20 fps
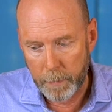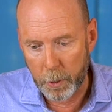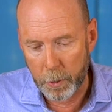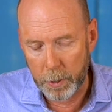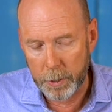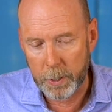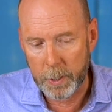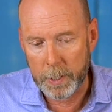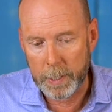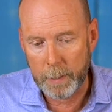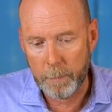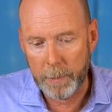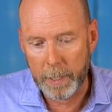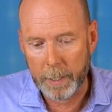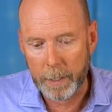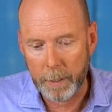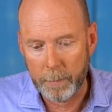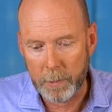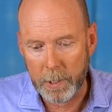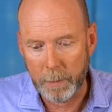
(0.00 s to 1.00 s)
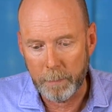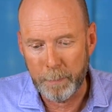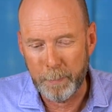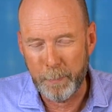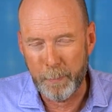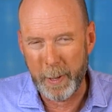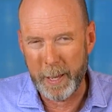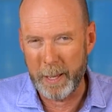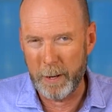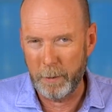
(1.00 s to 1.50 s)
urgency becomes a
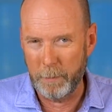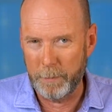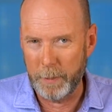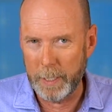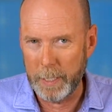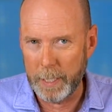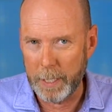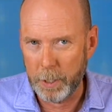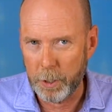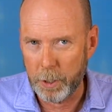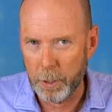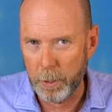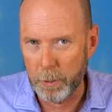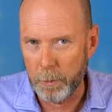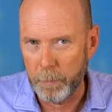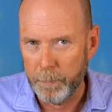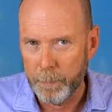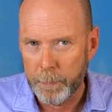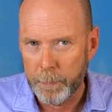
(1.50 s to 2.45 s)
bit of an issue.